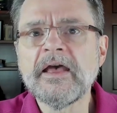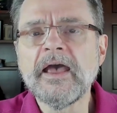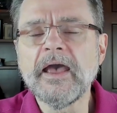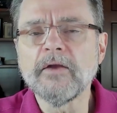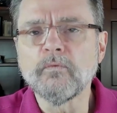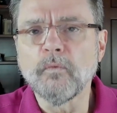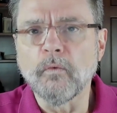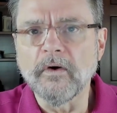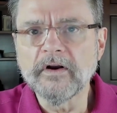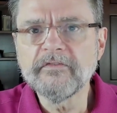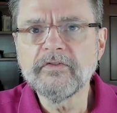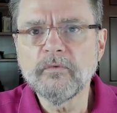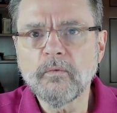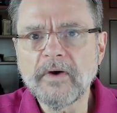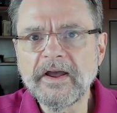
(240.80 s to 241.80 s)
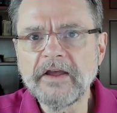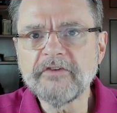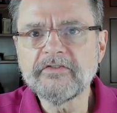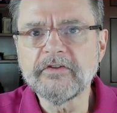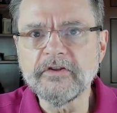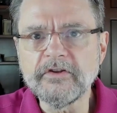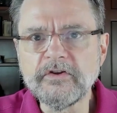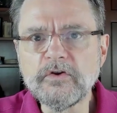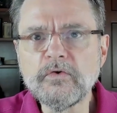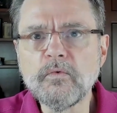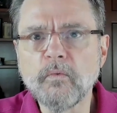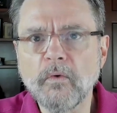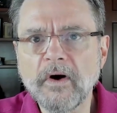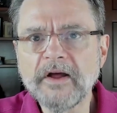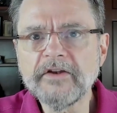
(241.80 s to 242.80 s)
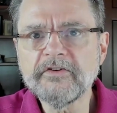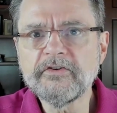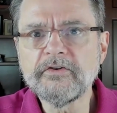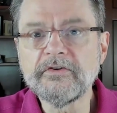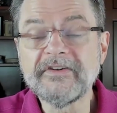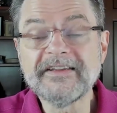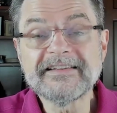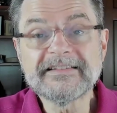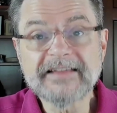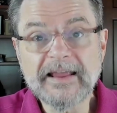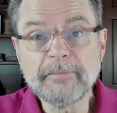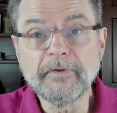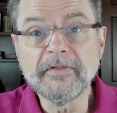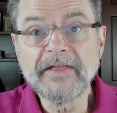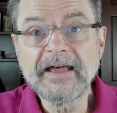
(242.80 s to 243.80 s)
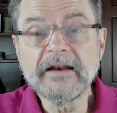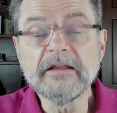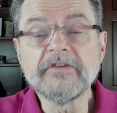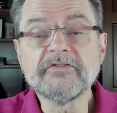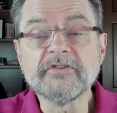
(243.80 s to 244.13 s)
And one of the ways that you want to disable that is